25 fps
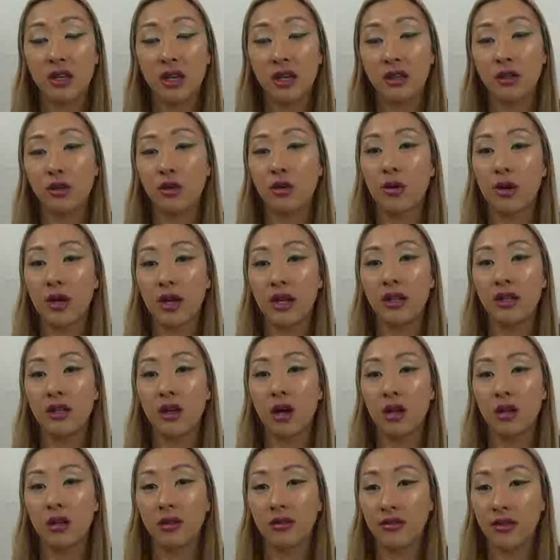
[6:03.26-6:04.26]
and create
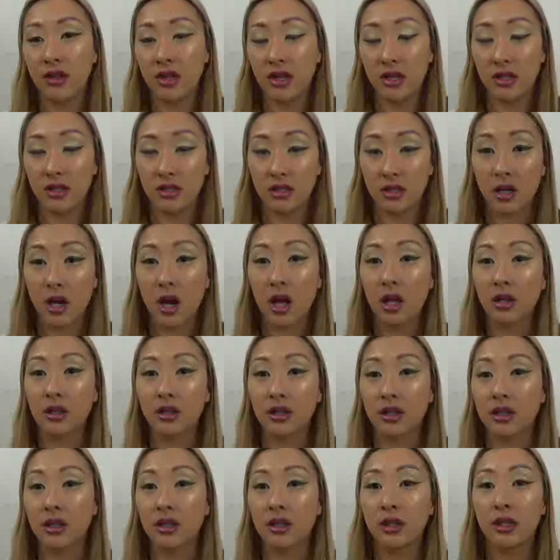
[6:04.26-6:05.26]
all of these
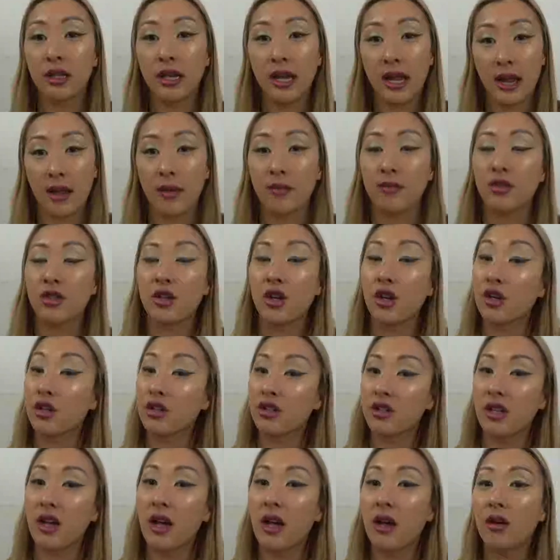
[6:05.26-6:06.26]
color names
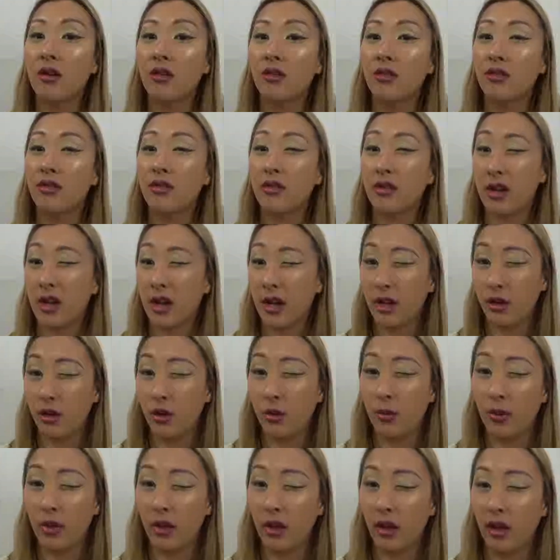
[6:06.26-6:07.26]
herself. I do
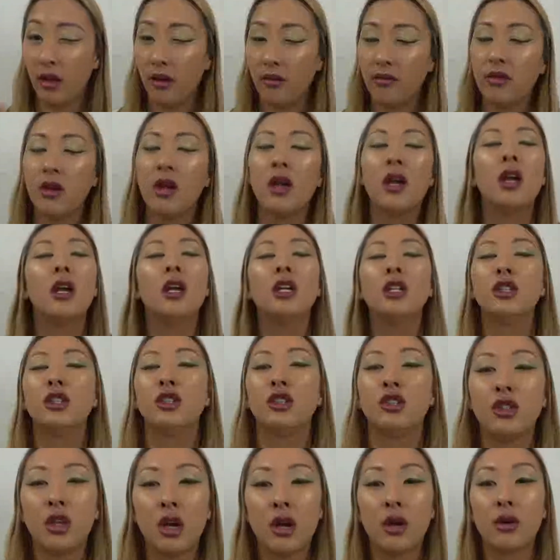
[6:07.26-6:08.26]
believe.
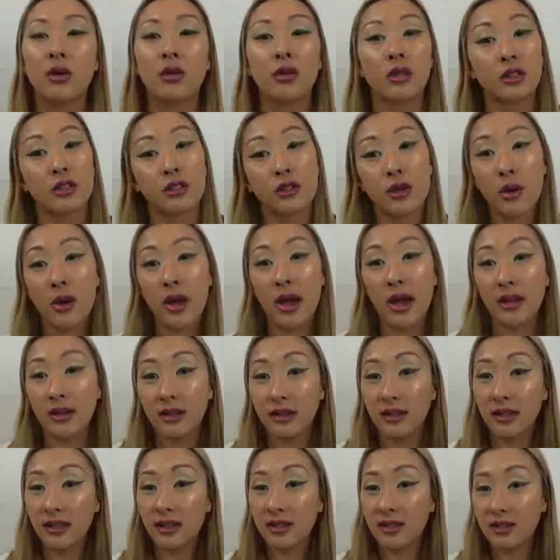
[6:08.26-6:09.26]
So let's go ahead
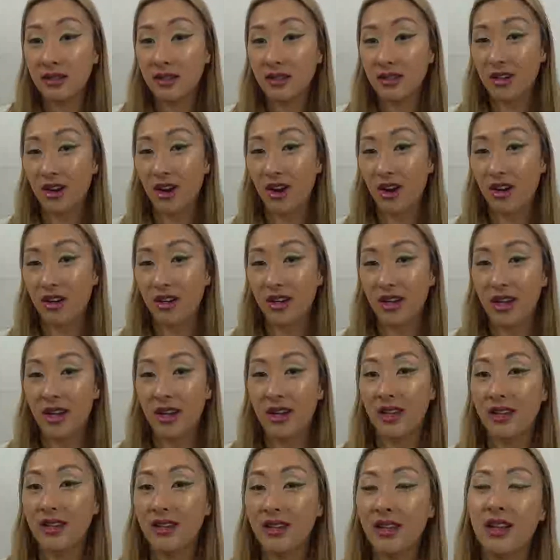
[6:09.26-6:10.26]
and get
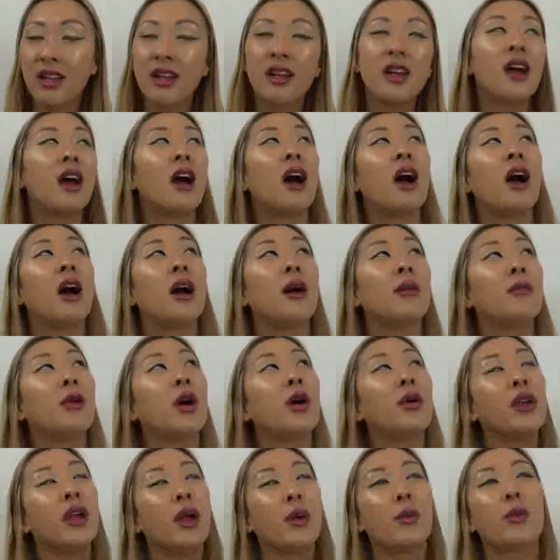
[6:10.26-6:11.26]
started. Um,
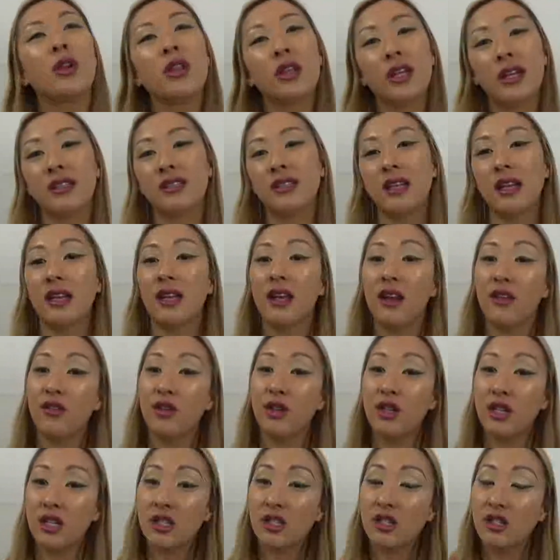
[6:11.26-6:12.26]
oh yeah, one last thing. If you
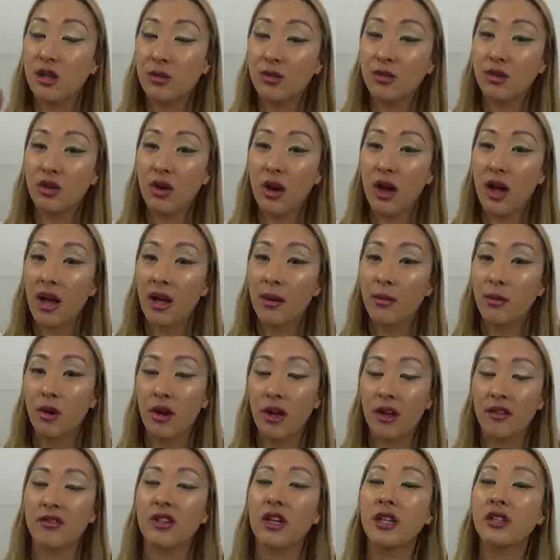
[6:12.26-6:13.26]
didn't subscribe or
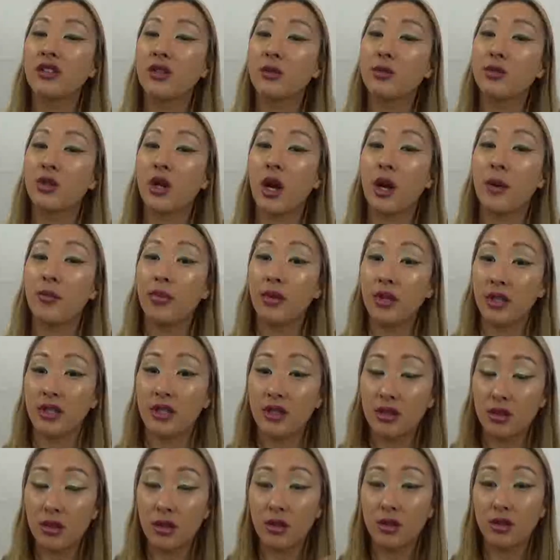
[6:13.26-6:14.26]
have not subscribed,
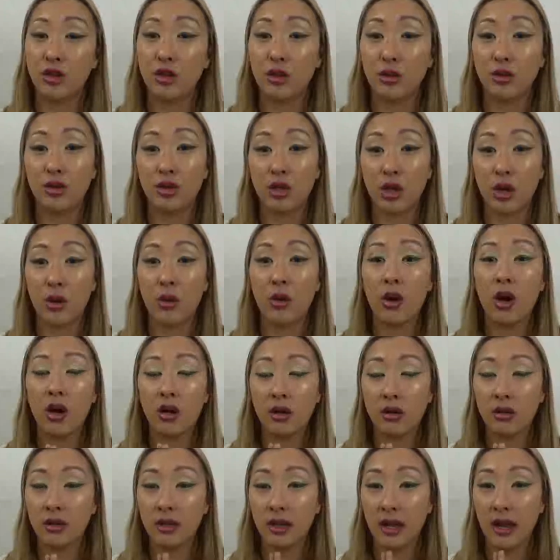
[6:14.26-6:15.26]
please do so.
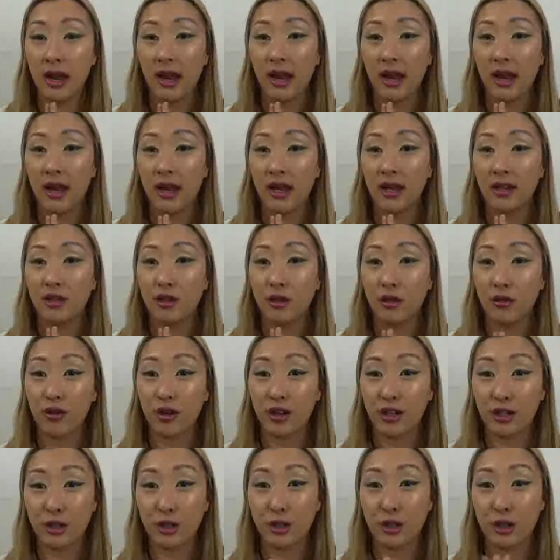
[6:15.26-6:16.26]
And don't
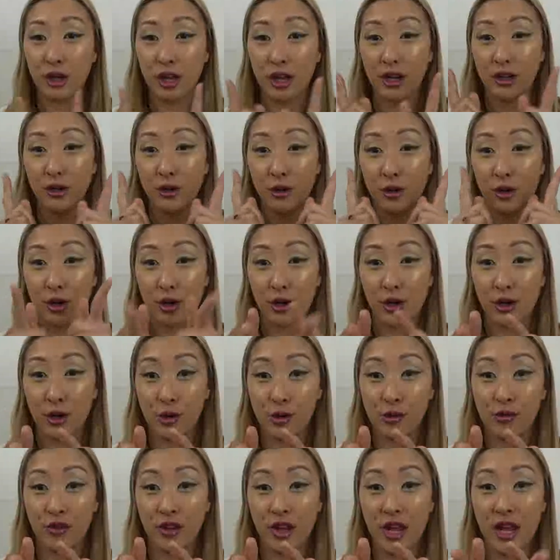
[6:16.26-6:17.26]
forget to turn on your
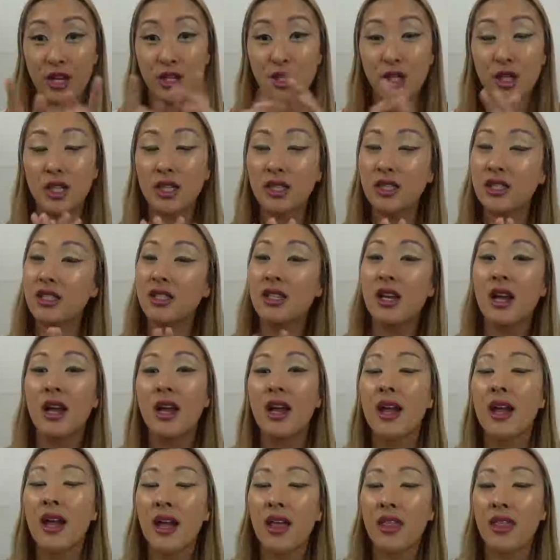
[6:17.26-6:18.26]
notifications.
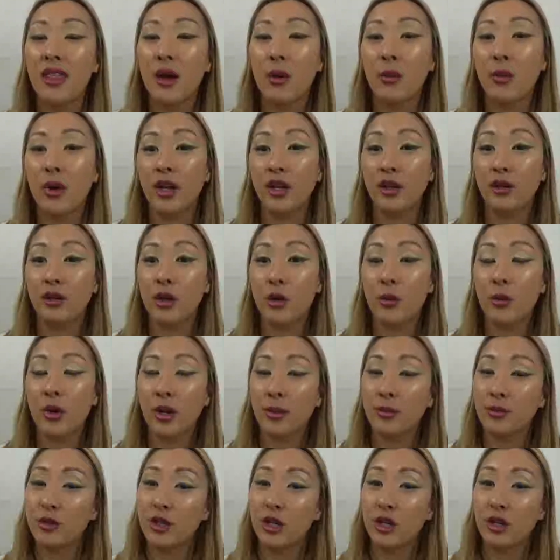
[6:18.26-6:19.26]
That way you know when
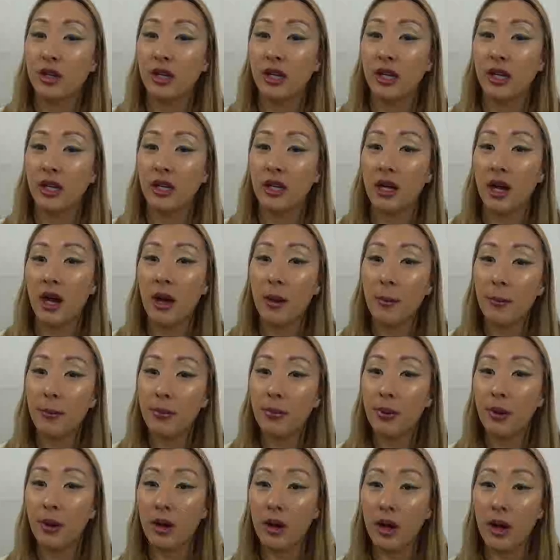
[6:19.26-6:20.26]
I'm turning up,
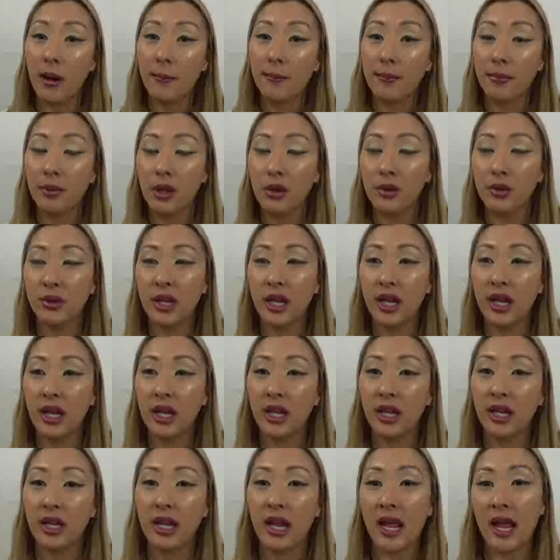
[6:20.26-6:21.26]

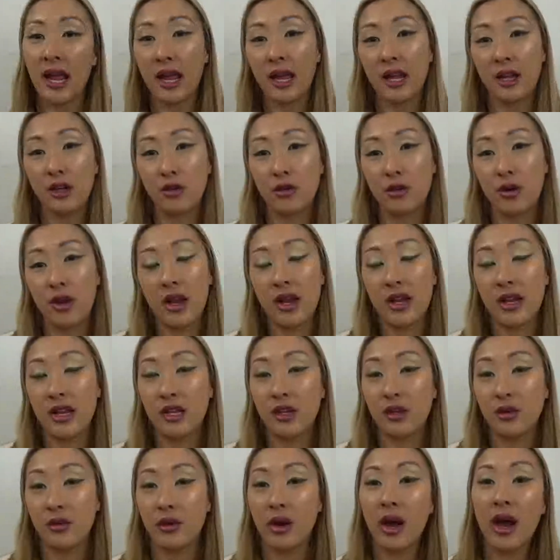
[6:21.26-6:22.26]
uploading, and creating
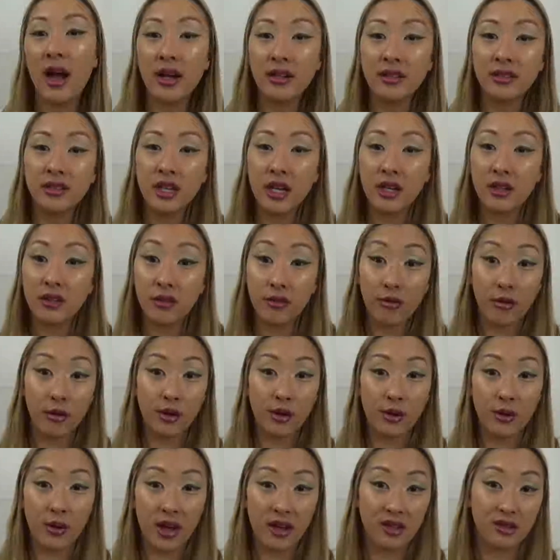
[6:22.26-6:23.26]
new content for
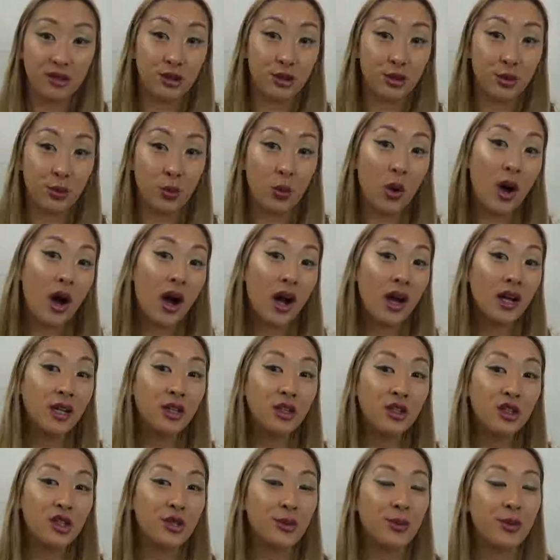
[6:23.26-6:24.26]
you guys to
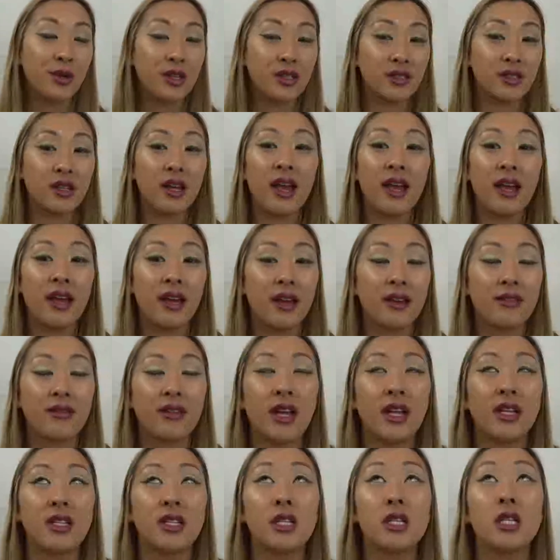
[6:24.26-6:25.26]
watch because I have
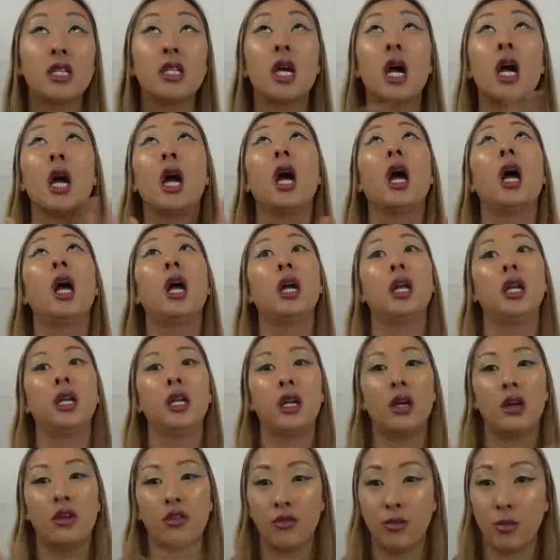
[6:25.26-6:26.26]
a ton
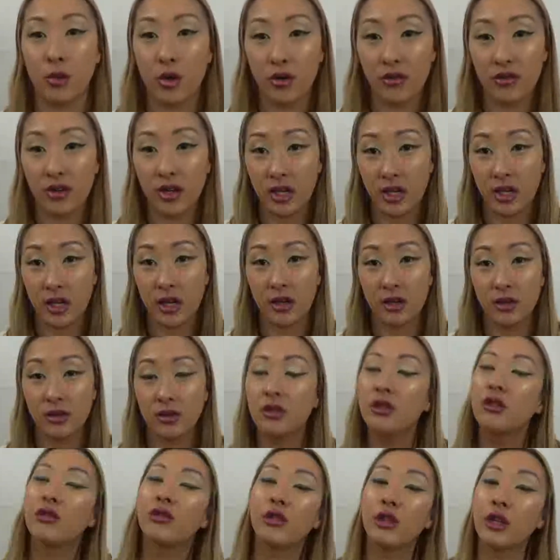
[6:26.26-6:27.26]
of more
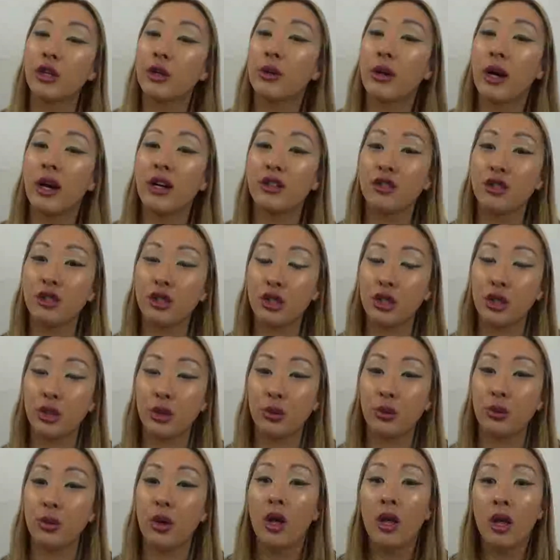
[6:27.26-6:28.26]
videos for you guys
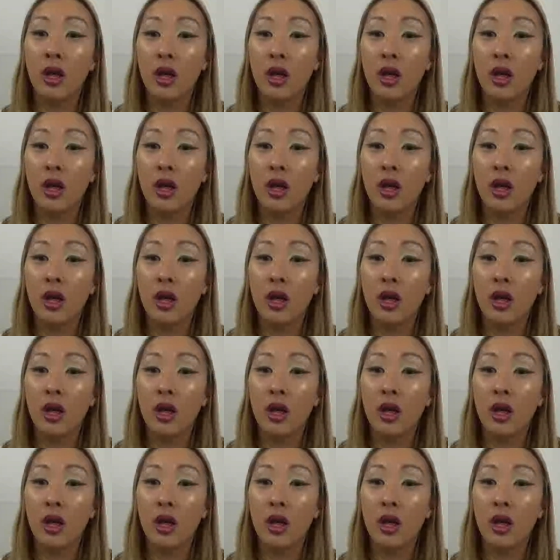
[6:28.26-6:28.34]
to